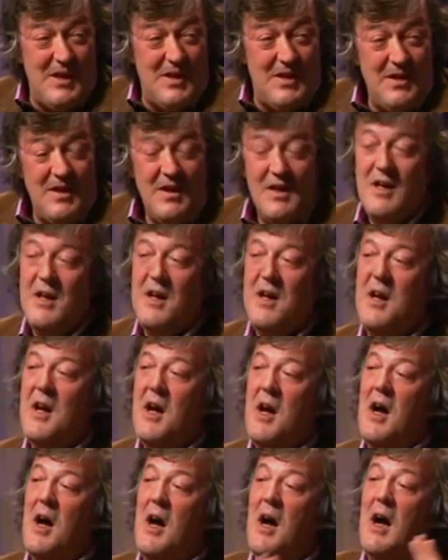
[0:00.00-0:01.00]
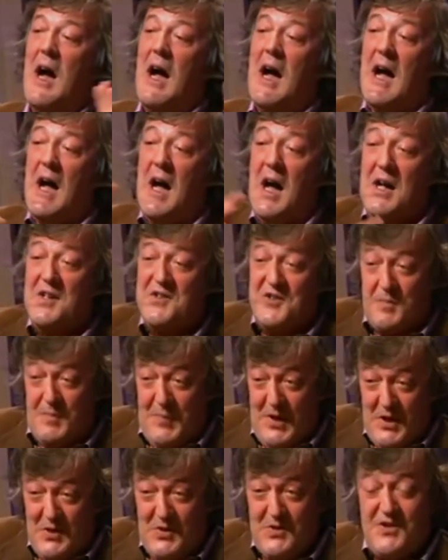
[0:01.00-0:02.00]
Miller, as
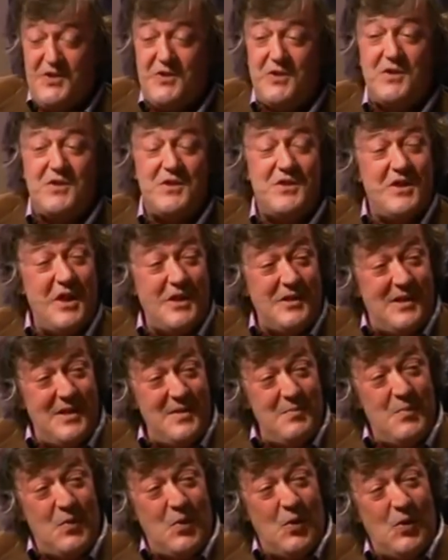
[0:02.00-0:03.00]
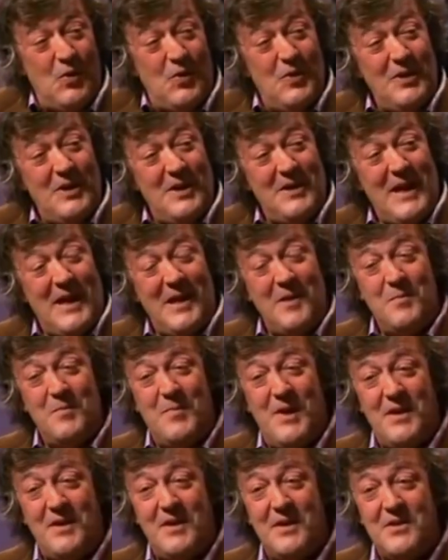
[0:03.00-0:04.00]
opposed to Dudley Moore and Alan
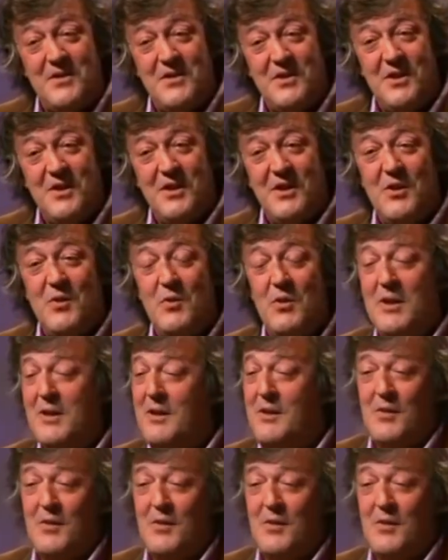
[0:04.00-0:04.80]
Bennett, who are